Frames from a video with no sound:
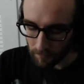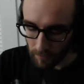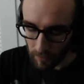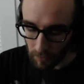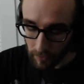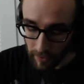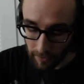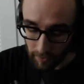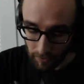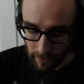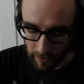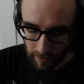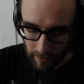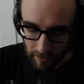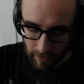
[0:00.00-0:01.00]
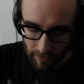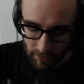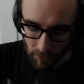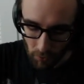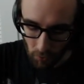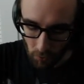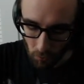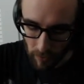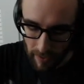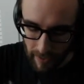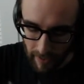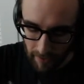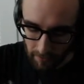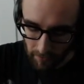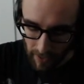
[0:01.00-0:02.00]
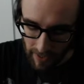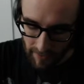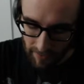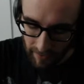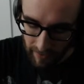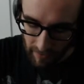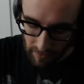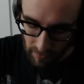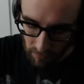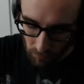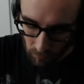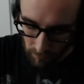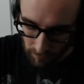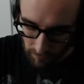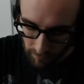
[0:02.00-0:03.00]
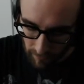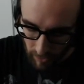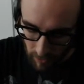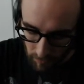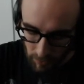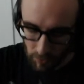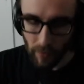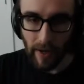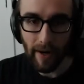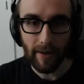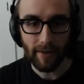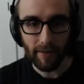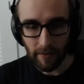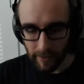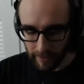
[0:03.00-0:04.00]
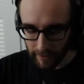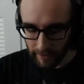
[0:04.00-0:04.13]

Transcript: Okay, great. So we have isolated one of our variables. We isolated